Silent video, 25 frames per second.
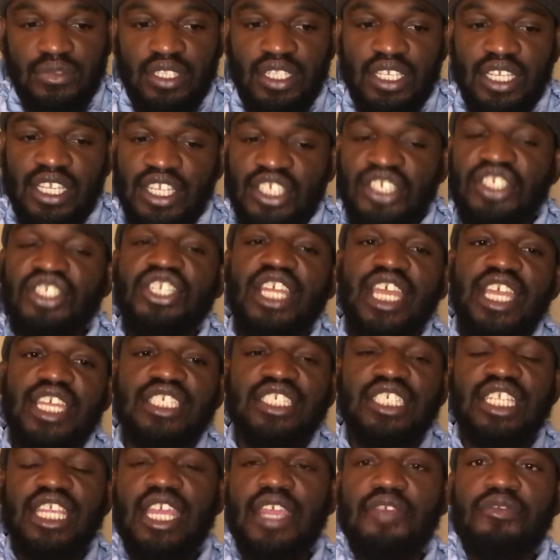exchanged
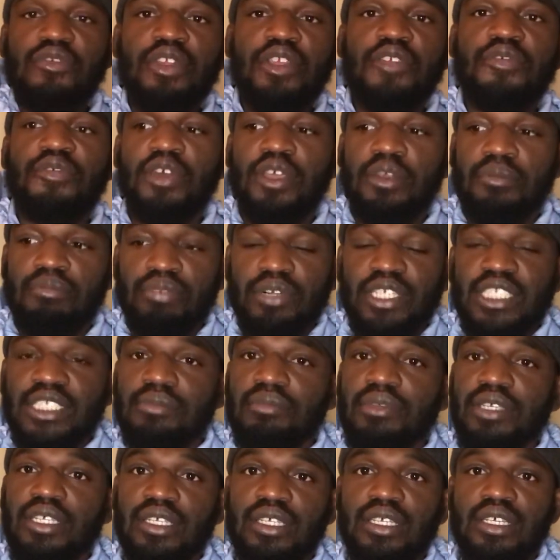slavery for
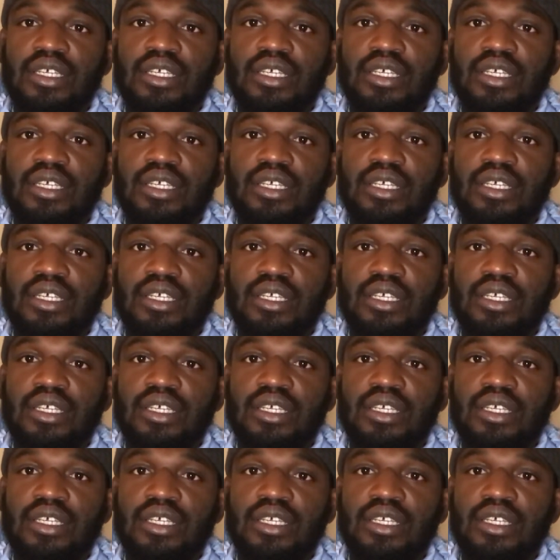imprisonment